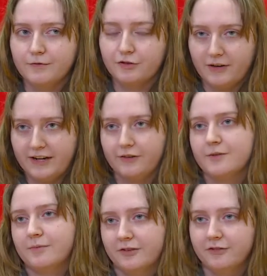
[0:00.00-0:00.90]

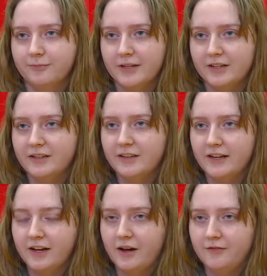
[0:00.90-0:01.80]
greater improvement
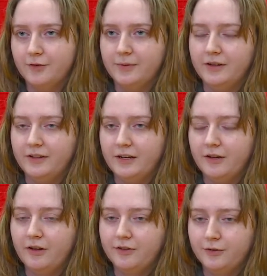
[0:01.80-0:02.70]
and comfortability,
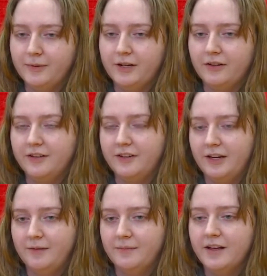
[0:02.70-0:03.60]
and also being on a
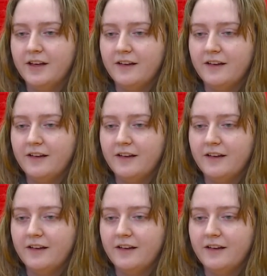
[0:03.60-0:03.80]
team